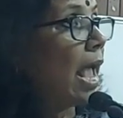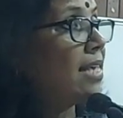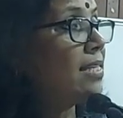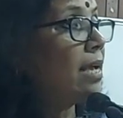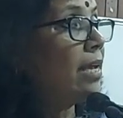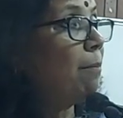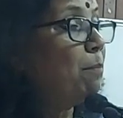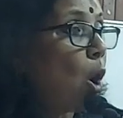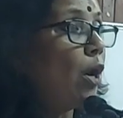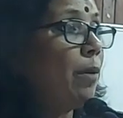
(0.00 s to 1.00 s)
an
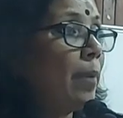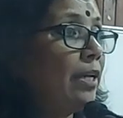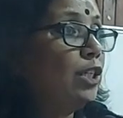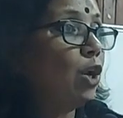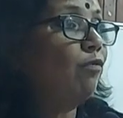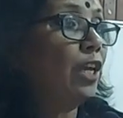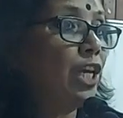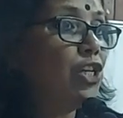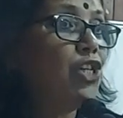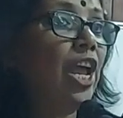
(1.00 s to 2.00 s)
embodiment of the
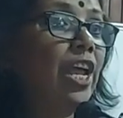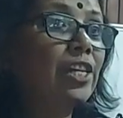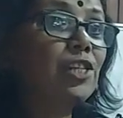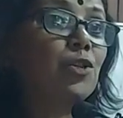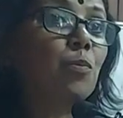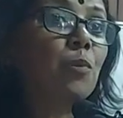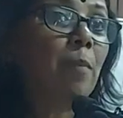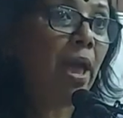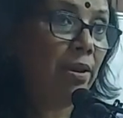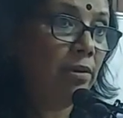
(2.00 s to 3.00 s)
Nietzschean
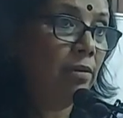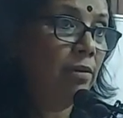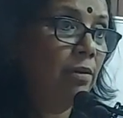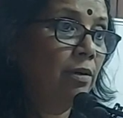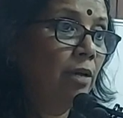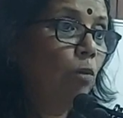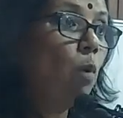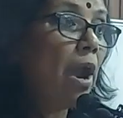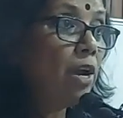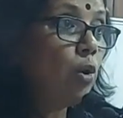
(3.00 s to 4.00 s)
Superman.
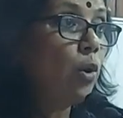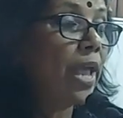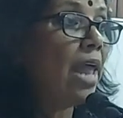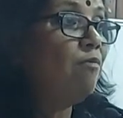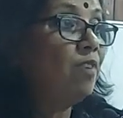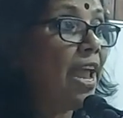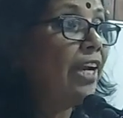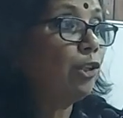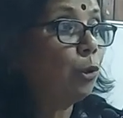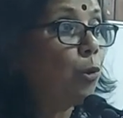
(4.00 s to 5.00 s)
One who can
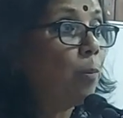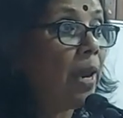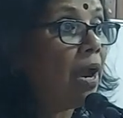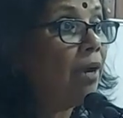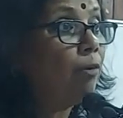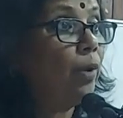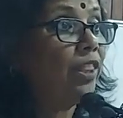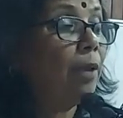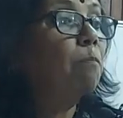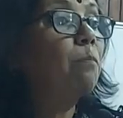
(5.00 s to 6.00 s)
wade through blood
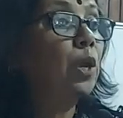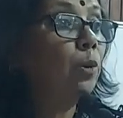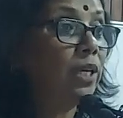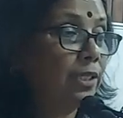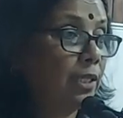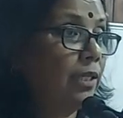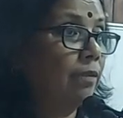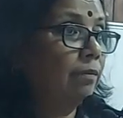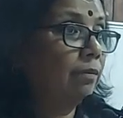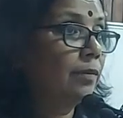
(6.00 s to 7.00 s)
with
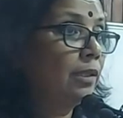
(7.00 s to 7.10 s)
impunity.